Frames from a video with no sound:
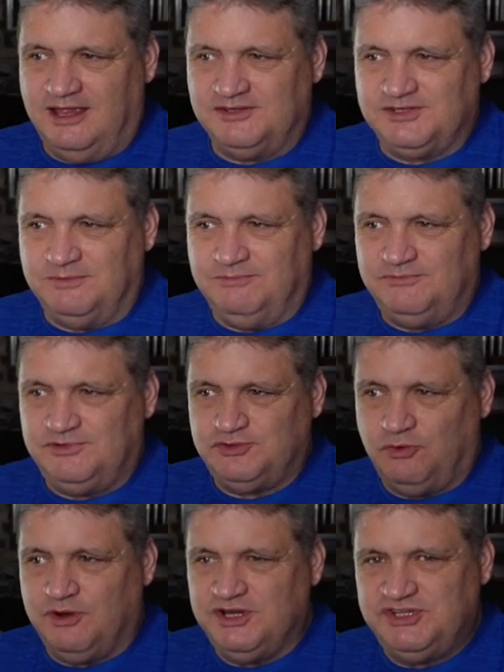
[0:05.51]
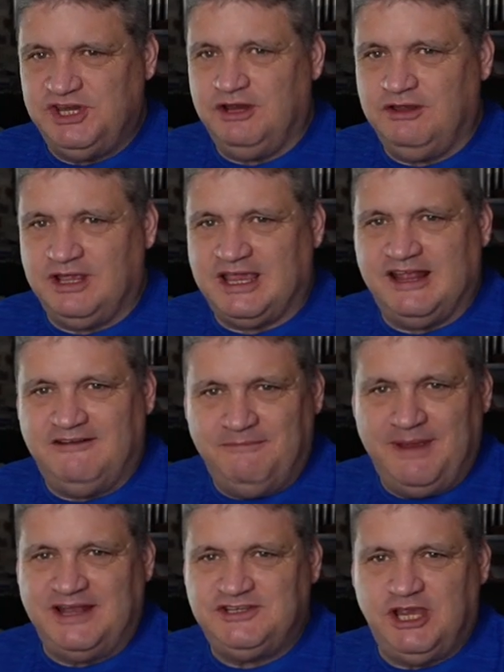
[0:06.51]
some stories here that kind of
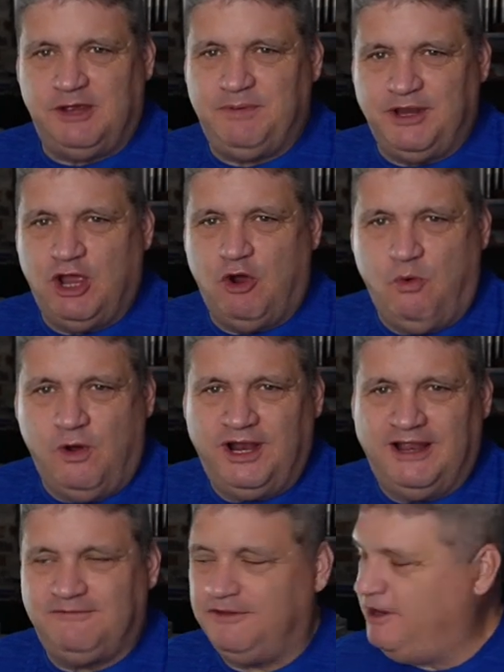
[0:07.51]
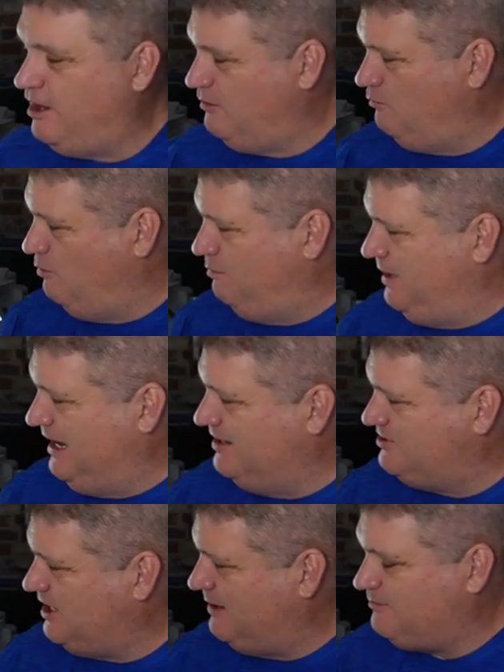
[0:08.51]
match up and go one after the other. We'll be
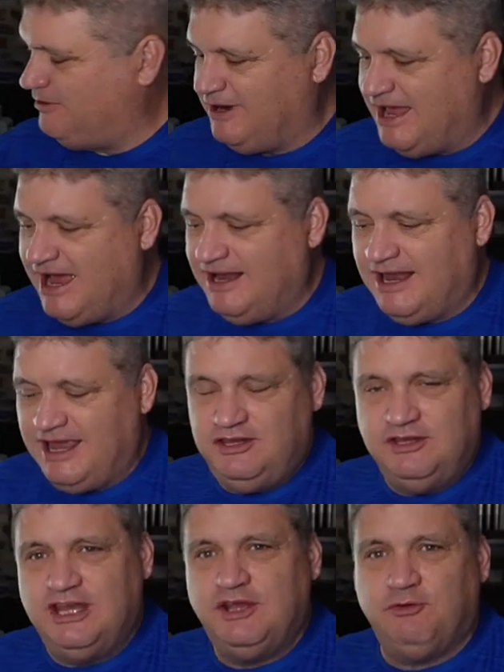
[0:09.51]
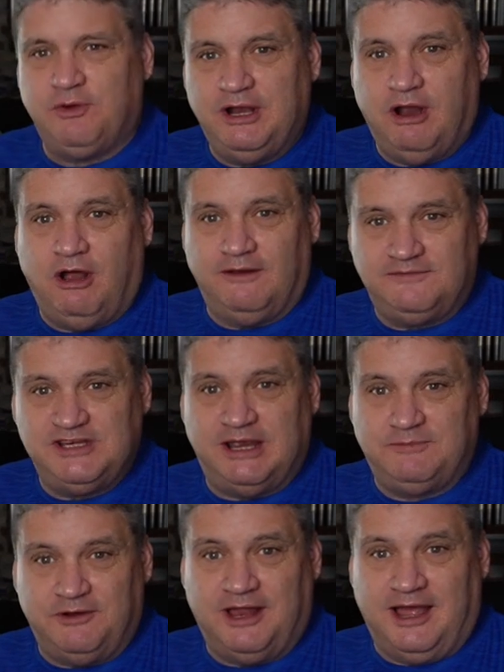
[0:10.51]
in chapter 9. Hey, you need to read all of
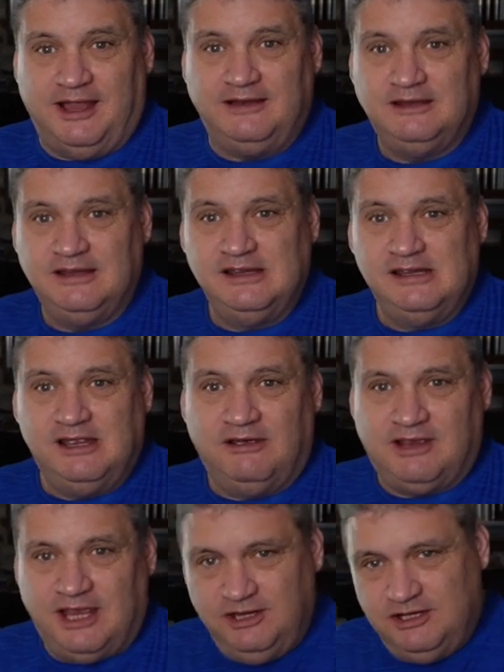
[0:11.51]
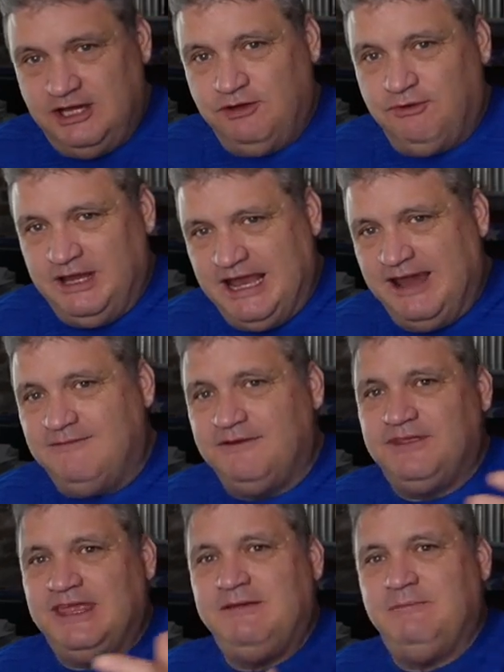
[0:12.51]
chapter 9. Okay, you need to read
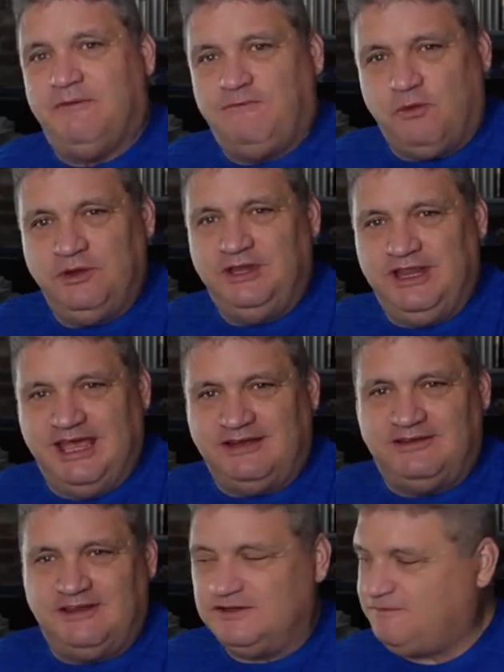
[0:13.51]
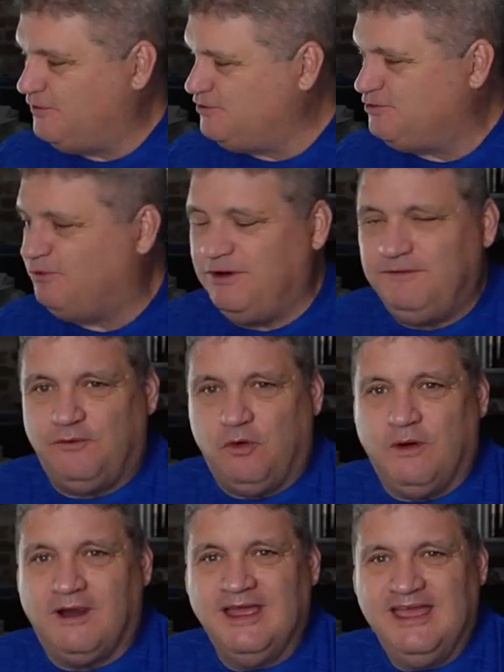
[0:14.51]
everything before you get to this verse
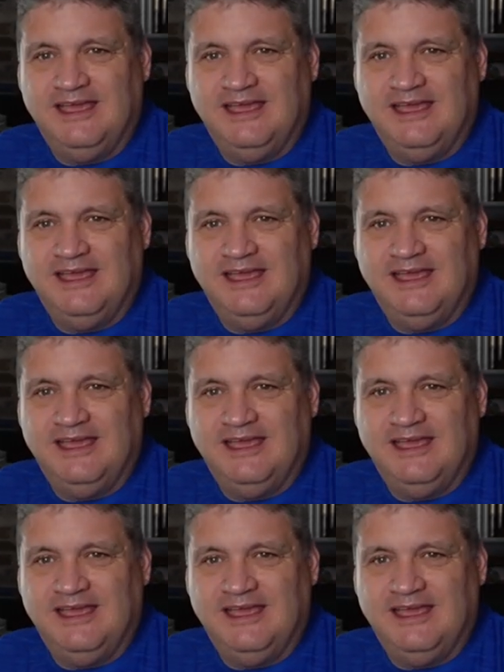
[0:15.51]
24